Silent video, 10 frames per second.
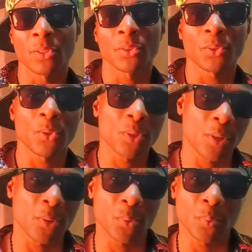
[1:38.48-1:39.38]
So
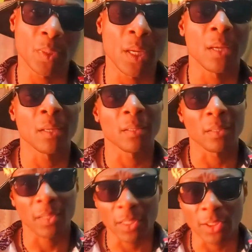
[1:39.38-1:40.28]
now,
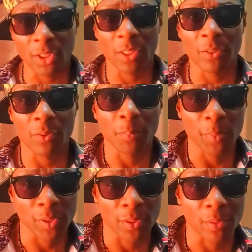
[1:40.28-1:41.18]
Legendary
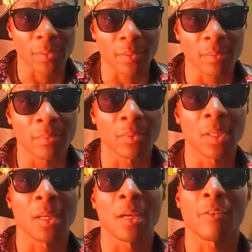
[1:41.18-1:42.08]
Pictures
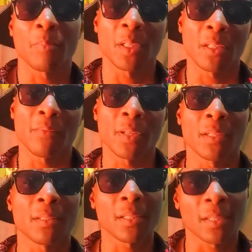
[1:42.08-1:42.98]
have been given
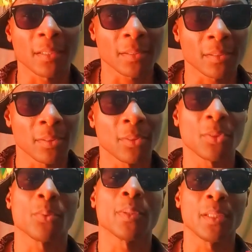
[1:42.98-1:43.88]
the task
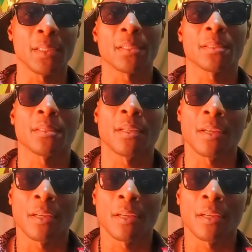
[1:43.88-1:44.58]
to release